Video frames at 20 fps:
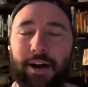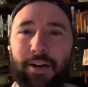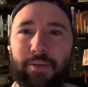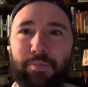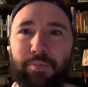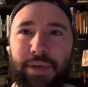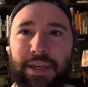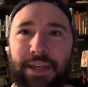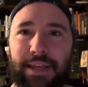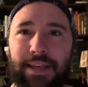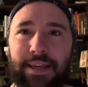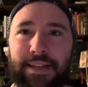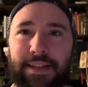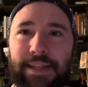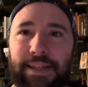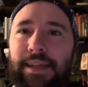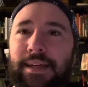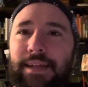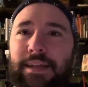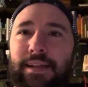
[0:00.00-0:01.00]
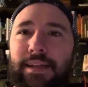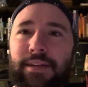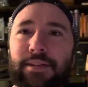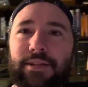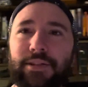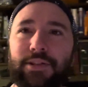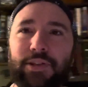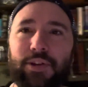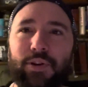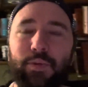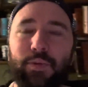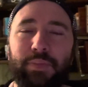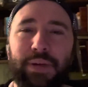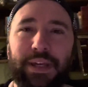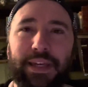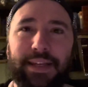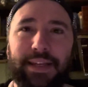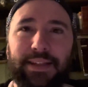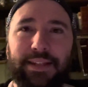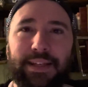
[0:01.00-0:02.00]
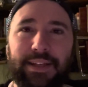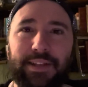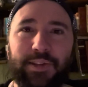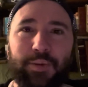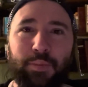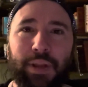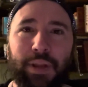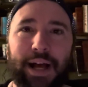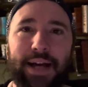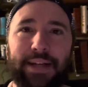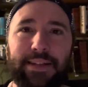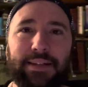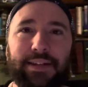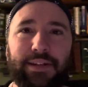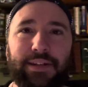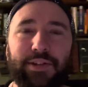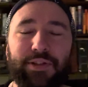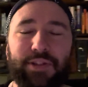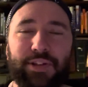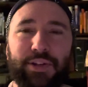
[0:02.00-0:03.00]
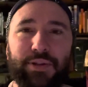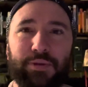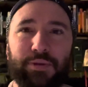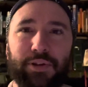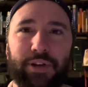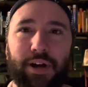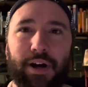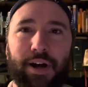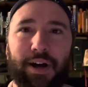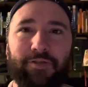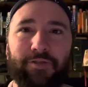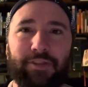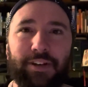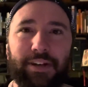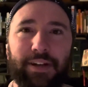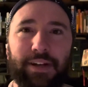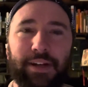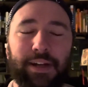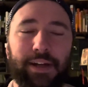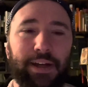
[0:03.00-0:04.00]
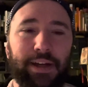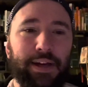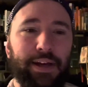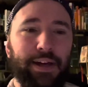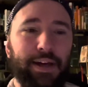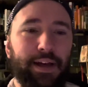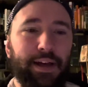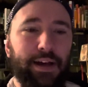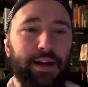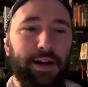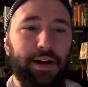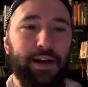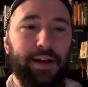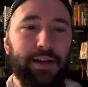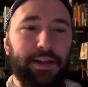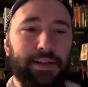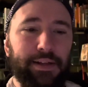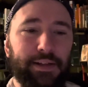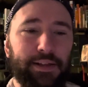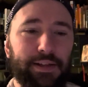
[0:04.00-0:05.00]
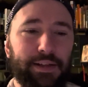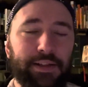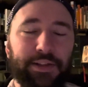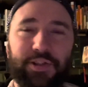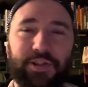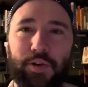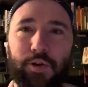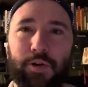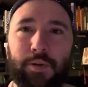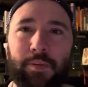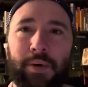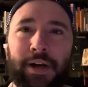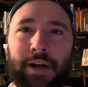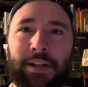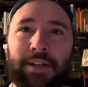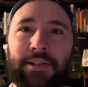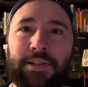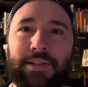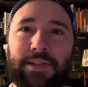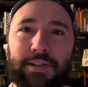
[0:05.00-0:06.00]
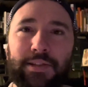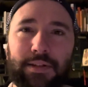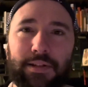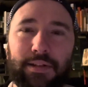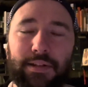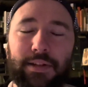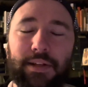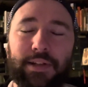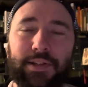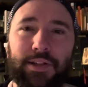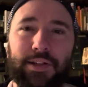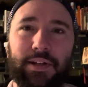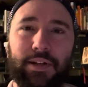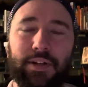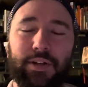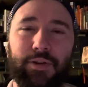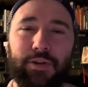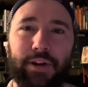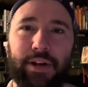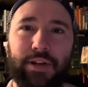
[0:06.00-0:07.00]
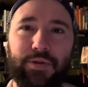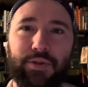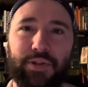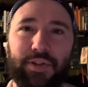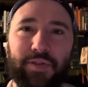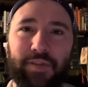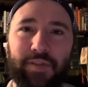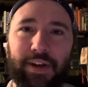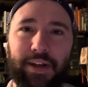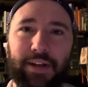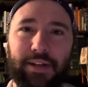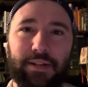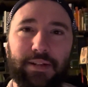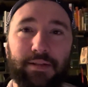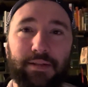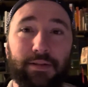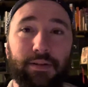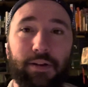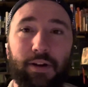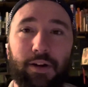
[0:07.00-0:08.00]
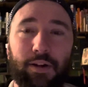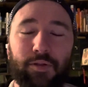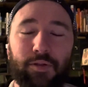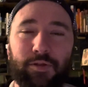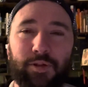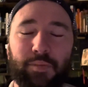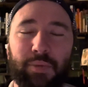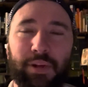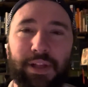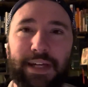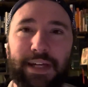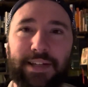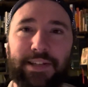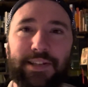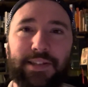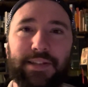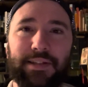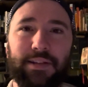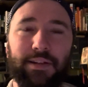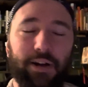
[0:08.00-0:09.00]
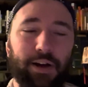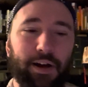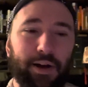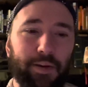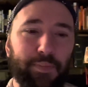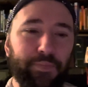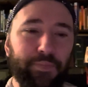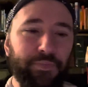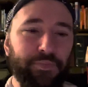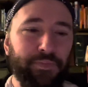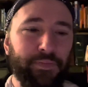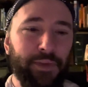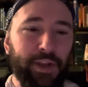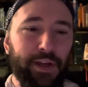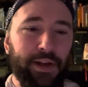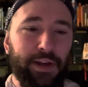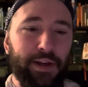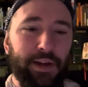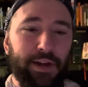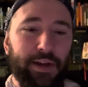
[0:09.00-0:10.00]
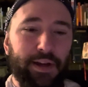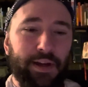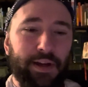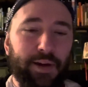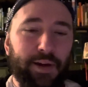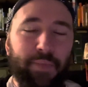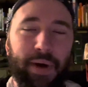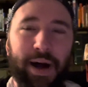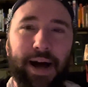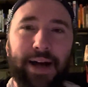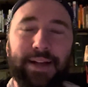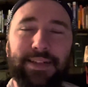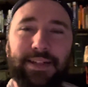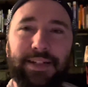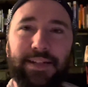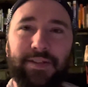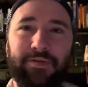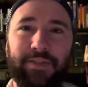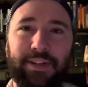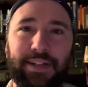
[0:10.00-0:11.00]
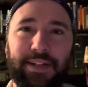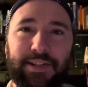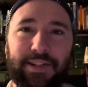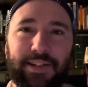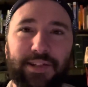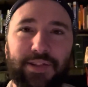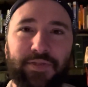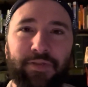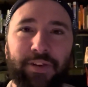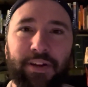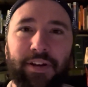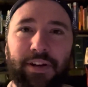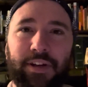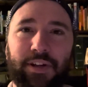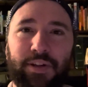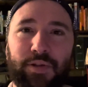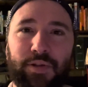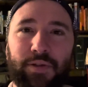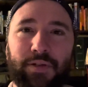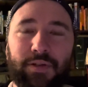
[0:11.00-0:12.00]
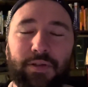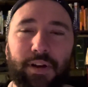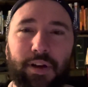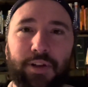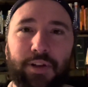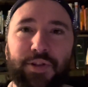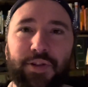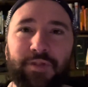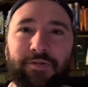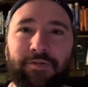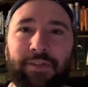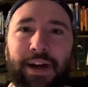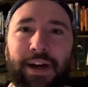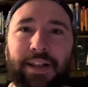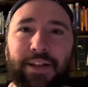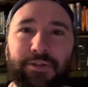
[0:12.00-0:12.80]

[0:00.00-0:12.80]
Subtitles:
PET. So PET is a plastic you see really often in soda bottles. That's a great use of it and all over the place. A positive is it's very ultraviolet